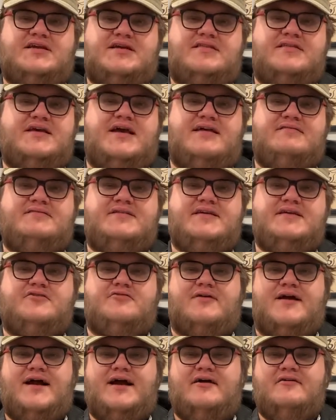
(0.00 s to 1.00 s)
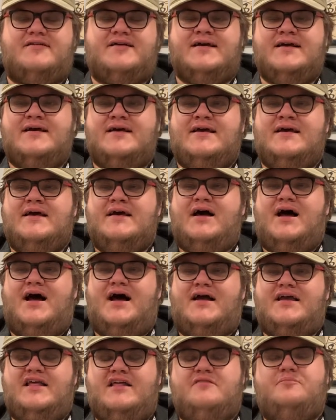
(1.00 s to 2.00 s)
in the IT Crowd.
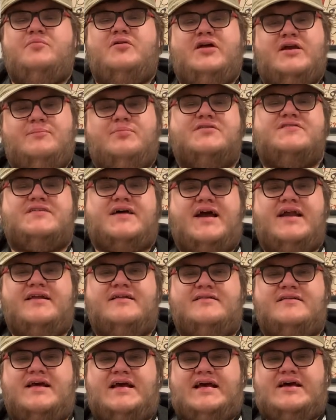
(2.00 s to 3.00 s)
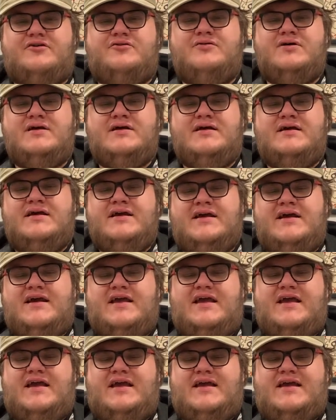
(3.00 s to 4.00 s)
He's playing Poseidon now.
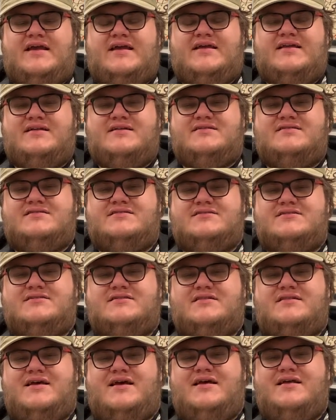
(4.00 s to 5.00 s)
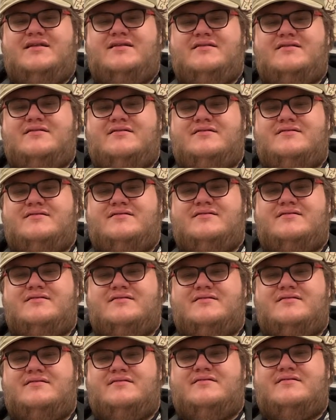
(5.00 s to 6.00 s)
And then
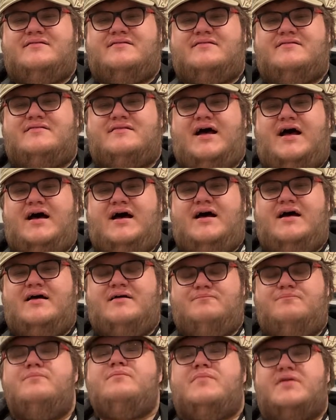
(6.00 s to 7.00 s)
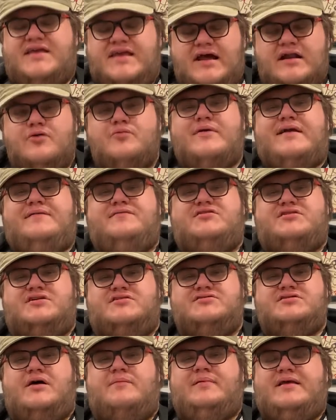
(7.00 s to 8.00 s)
Keanu Reeves
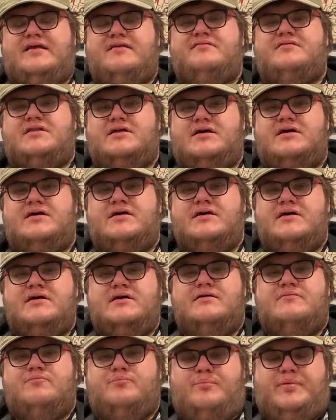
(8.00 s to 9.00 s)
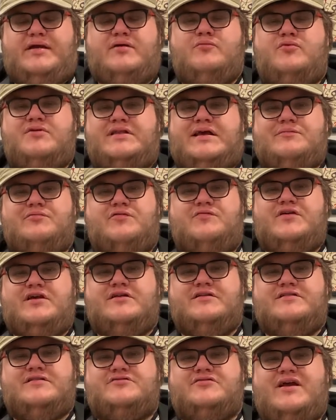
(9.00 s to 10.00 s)
shows up. He's the big one they reveal
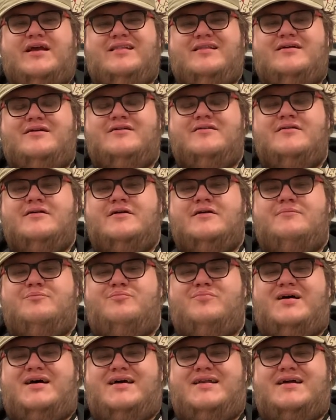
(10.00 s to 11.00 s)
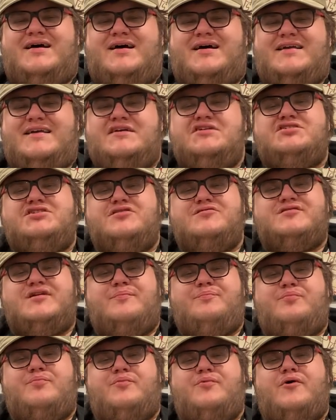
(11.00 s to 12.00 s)
in the trailer. But he shows
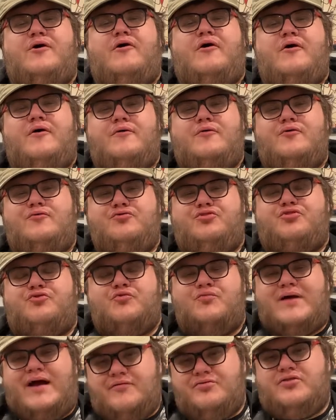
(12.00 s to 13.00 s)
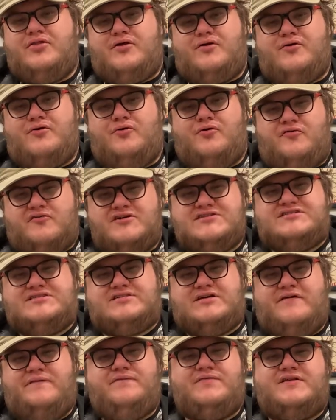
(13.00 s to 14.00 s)
up throughout the course
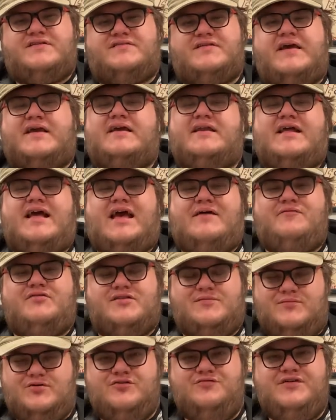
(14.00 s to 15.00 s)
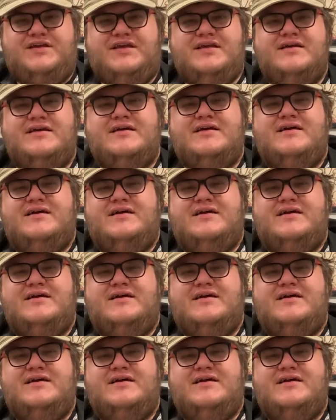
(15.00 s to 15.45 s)
of the second half of the movie.